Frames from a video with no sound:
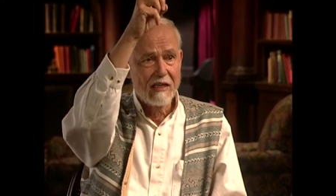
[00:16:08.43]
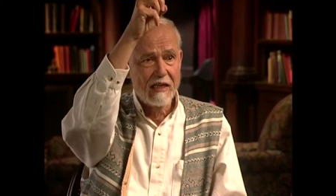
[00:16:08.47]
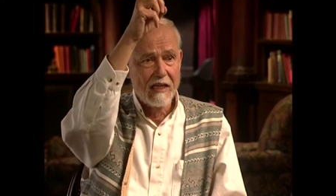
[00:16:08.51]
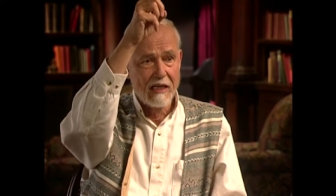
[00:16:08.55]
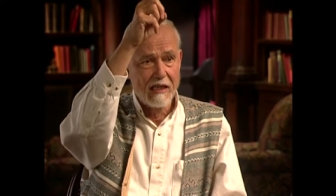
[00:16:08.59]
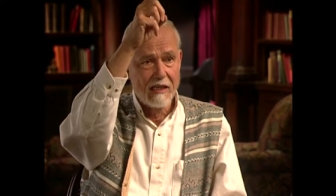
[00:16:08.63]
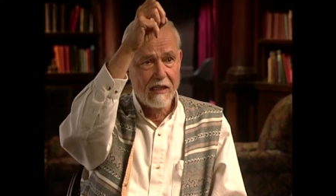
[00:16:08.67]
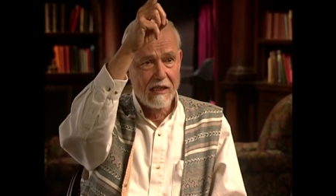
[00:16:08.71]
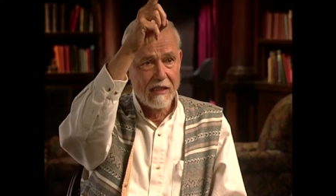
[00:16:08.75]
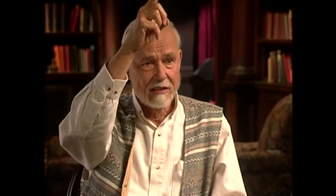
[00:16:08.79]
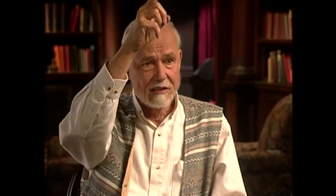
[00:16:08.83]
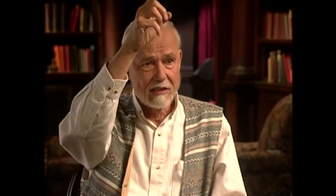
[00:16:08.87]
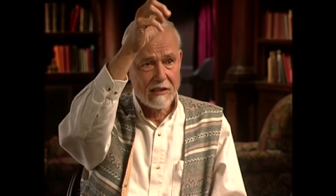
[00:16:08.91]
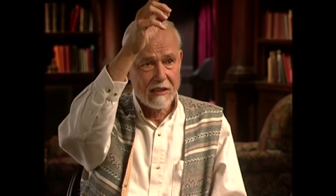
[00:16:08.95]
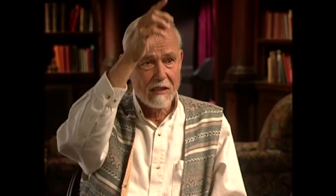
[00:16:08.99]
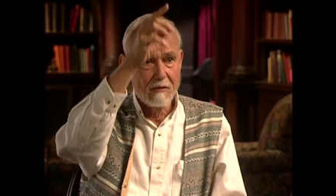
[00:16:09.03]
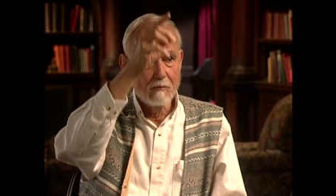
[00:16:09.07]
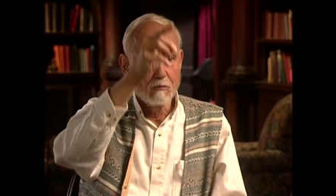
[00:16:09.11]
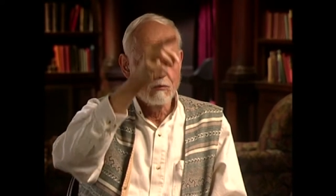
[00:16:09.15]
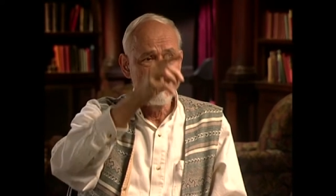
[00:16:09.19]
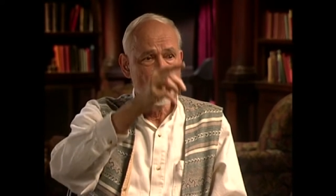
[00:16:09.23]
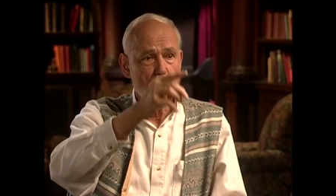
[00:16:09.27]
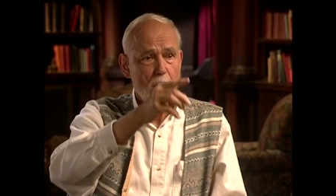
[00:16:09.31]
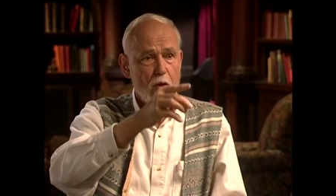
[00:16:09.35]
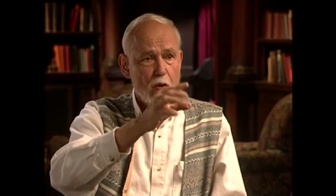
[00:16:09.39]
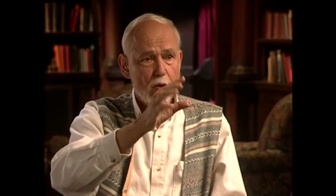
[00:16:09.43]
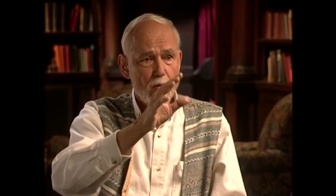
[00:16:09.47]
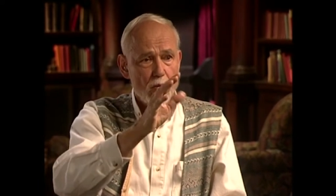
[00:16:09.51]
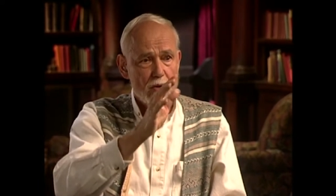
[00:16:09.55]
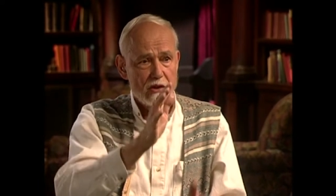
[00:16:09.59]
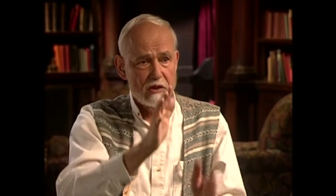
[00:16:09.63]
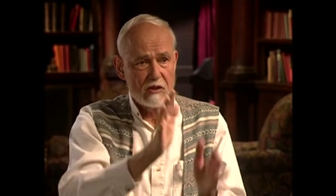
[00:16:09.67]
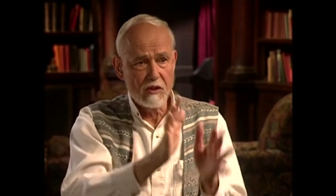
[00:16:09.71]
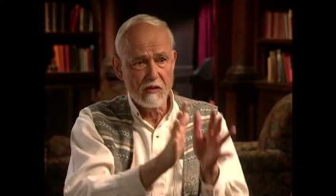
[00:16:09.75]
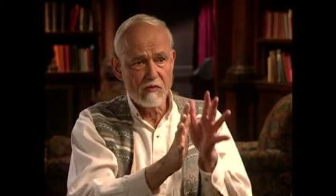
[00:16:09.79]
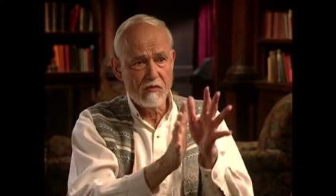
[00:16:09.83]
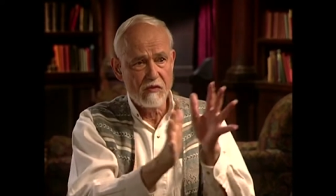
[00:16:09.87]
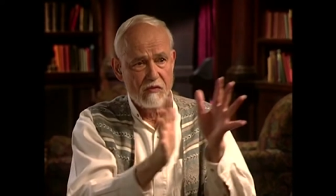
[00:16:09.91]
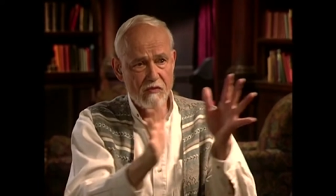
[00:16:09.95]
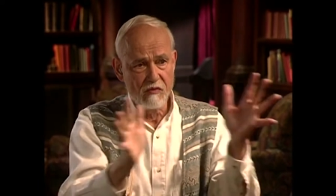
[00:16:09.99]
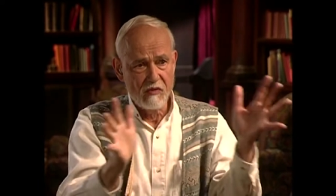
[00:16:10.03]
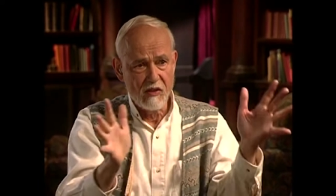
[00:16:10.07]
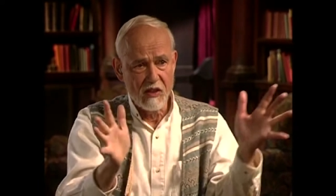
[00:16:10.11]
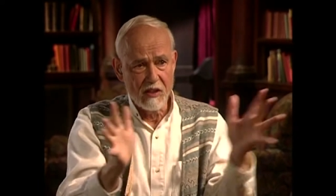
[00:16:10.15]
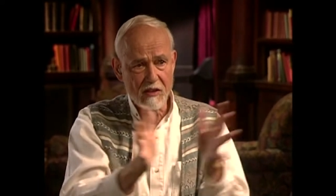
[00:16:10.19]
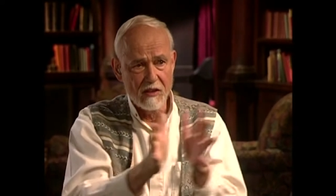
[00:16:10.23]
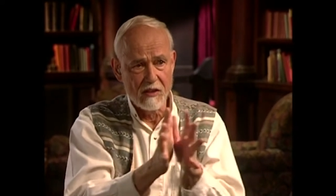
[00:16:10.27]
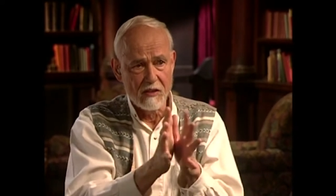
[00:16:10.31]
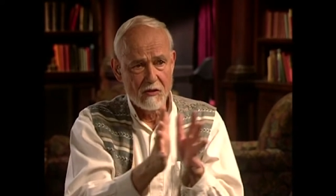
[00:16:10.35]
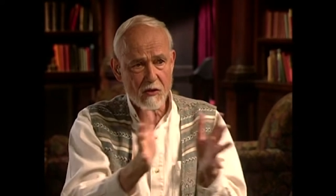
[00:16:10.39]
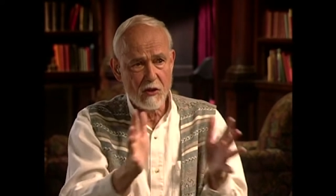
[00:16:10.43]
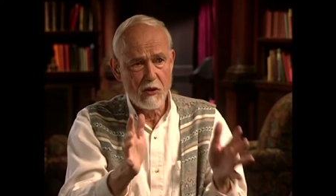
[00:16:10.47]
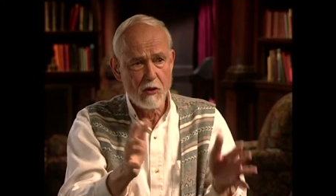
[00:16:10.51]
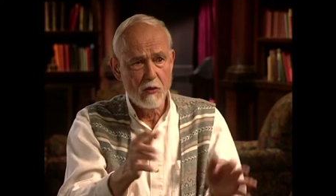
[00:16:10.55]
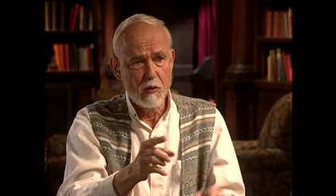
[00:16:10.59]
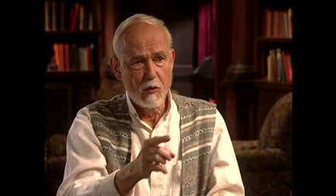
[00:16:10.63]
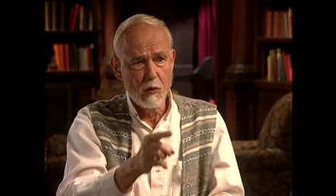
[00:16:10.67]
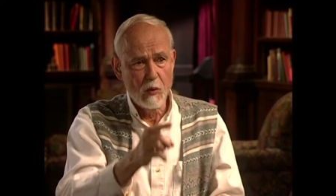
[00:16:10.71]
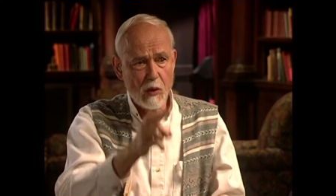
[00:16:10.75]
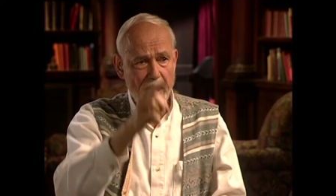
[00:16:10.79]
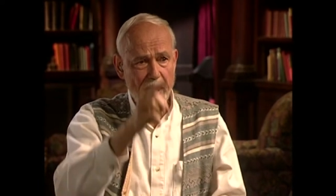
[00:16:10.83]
is composed of uh, two